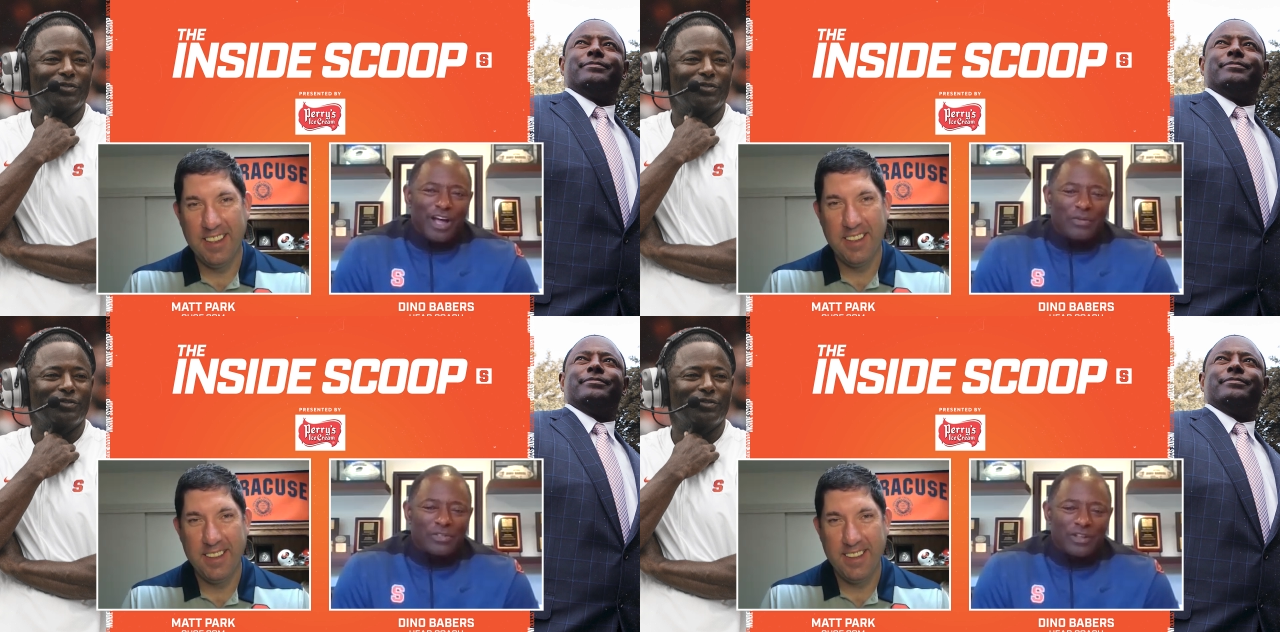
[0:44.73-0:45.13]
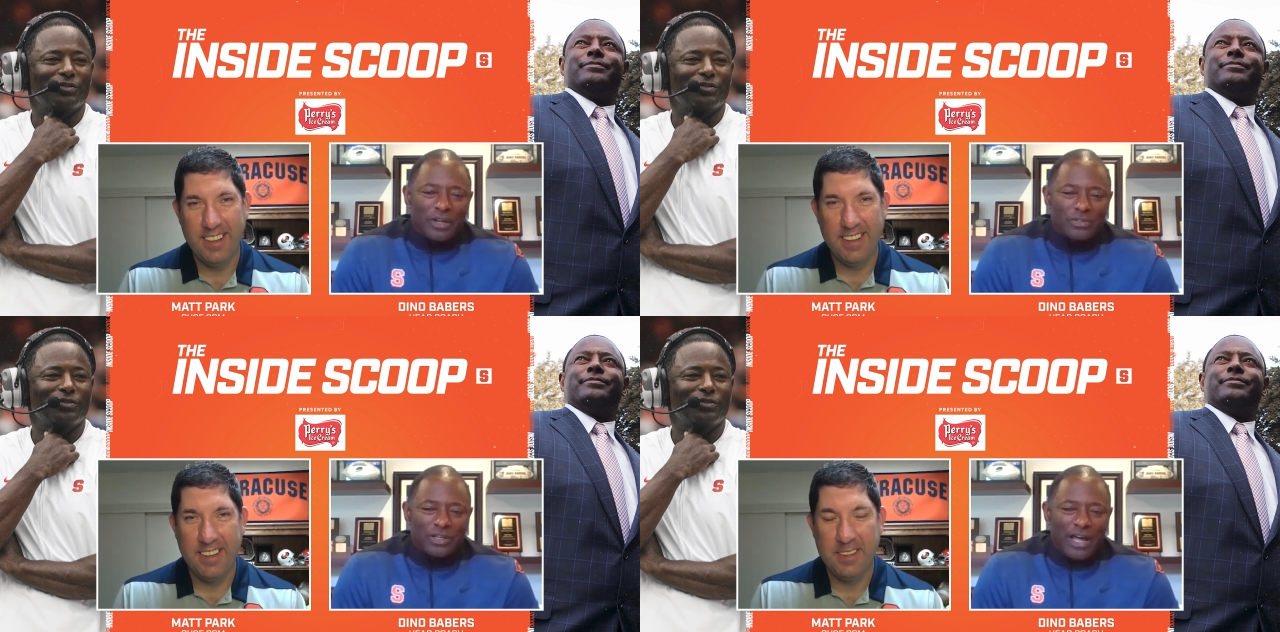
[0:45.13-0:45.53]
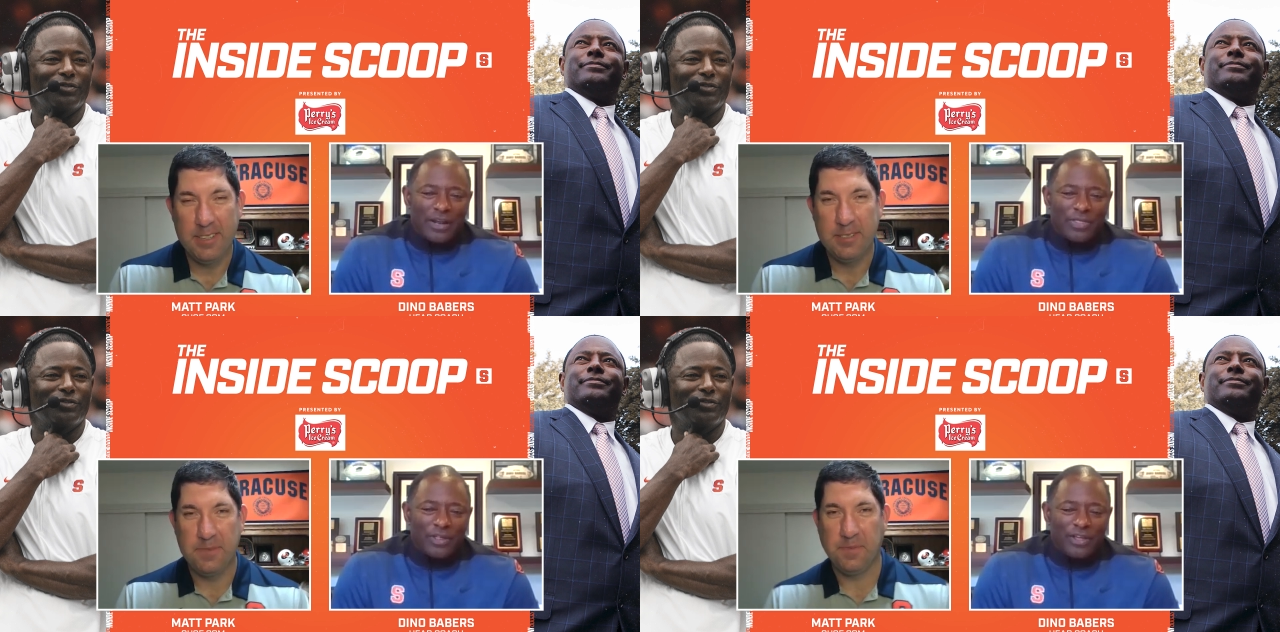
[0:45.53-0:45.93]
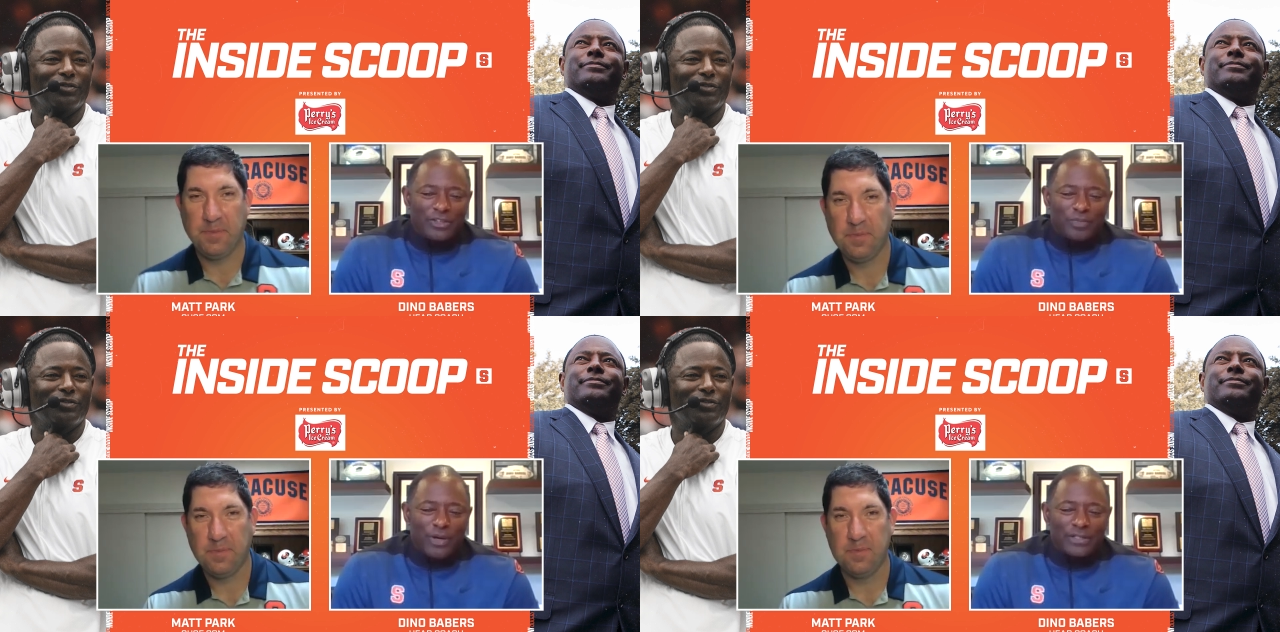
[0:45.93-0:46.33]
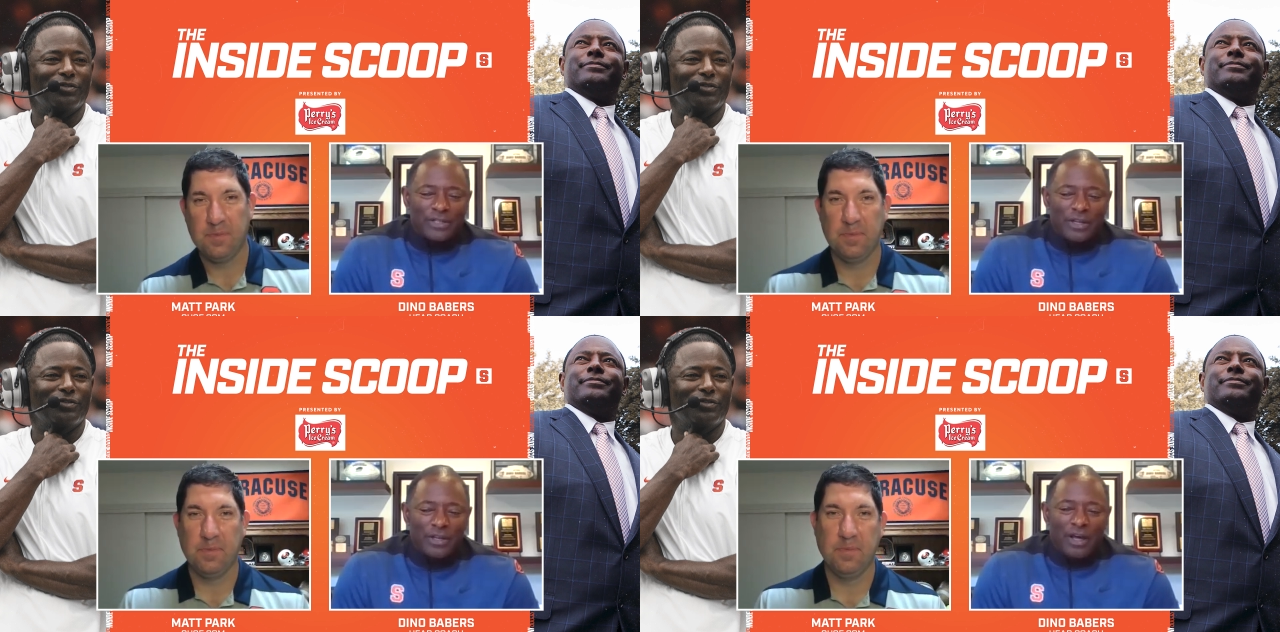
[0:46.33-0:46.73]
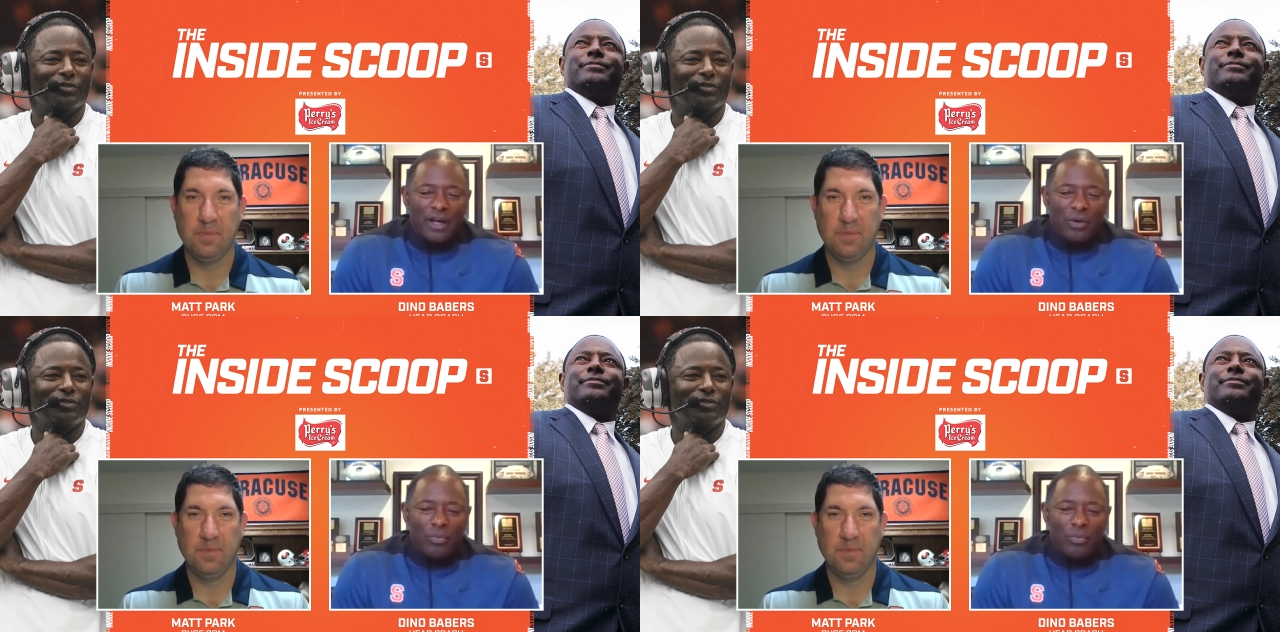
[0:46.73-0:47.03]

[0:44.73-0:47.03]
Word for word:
Speaker 1: Obviously, there was a lot of things. But uh,